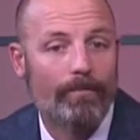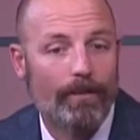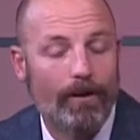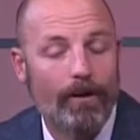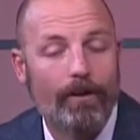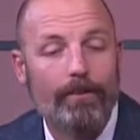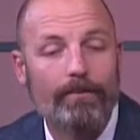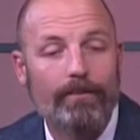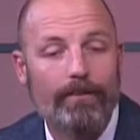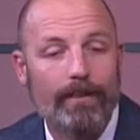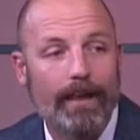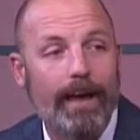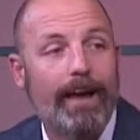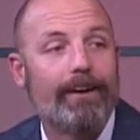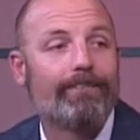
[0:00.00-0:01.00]
Our
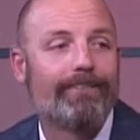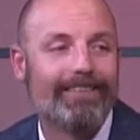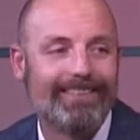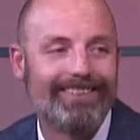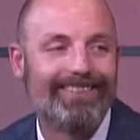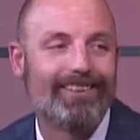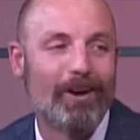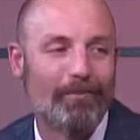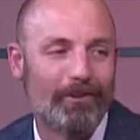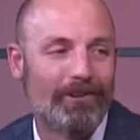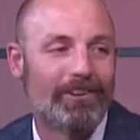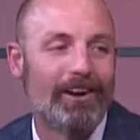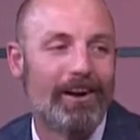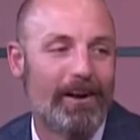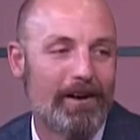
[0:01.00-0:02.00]
staff in the
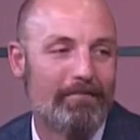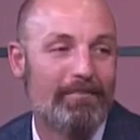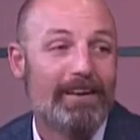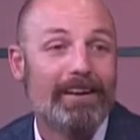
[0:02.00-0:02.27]
summertime,